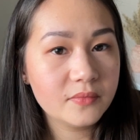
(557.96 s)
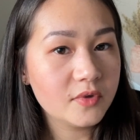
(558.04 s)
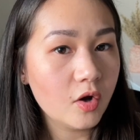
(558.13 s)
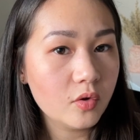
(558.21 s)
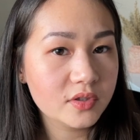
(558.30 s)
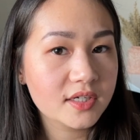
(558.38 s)

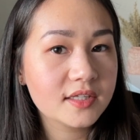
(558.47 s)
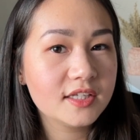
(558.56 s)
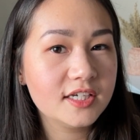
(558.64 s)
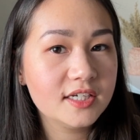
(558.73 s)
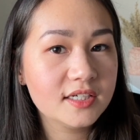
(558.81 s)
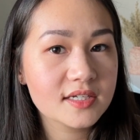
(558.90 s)
holding
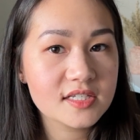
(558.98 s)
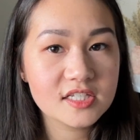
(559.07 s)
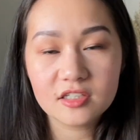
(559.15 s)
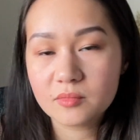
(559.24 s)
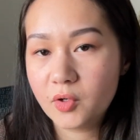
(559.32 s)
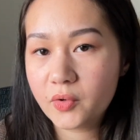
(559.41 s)
the
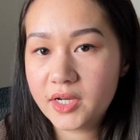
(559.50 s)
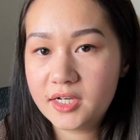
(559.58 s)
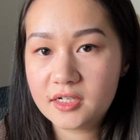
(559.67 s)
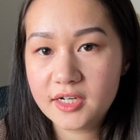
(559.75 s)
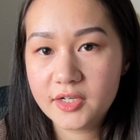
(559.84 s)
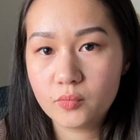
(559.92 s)
silk
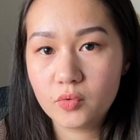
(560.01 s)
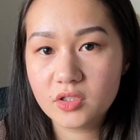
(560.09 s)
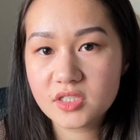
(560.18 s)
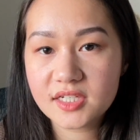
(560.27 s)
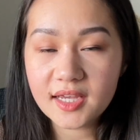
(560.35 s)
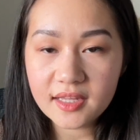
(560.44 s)
mohair and wool
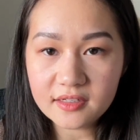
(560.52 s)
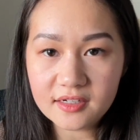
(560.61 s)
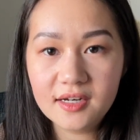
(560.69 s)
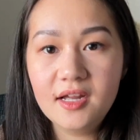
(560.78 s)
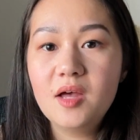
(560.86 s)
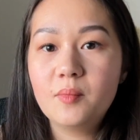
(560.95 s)
together,
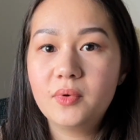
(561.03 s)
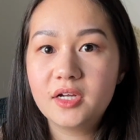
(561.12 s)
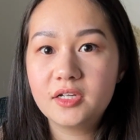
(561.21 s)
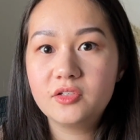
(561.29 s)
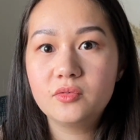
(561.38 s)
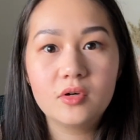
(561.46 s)
but
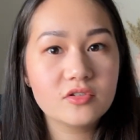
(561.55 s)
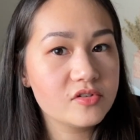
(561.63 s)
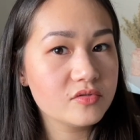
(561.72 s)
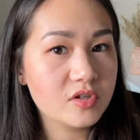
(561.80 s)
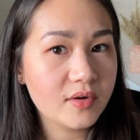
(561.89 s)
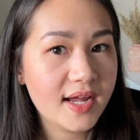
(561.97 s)
you also
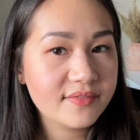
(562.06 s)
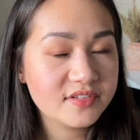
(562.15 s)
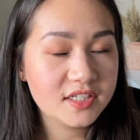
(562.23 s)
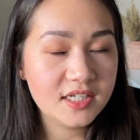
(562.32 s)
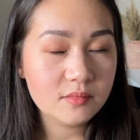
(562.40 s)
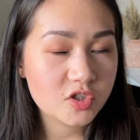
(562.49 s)
don't have to
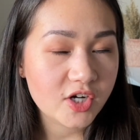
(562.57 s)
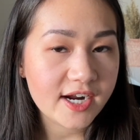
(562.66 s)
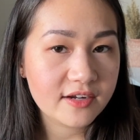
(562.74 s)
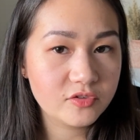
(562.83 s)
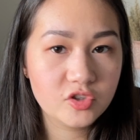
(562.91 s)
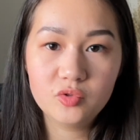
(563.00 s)
keep track
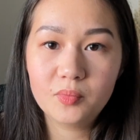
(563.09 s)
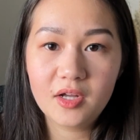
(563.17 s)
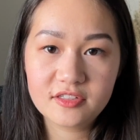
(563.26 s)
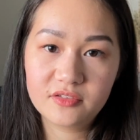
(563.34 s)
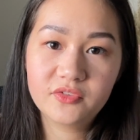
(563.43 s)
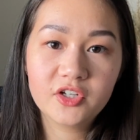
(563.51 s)
of 2 balls
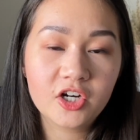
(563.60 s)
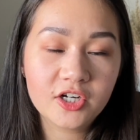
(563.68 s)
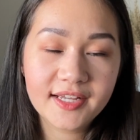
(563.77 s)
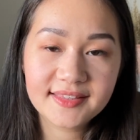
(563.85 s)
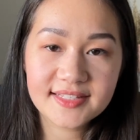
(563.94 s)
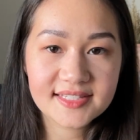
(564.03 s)
of yarn
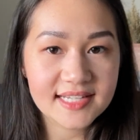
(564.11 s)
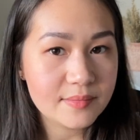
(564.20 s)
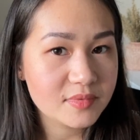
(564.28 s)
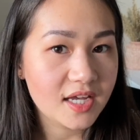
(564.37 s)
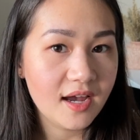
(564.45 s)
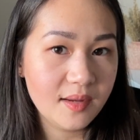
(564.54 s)
at the same time.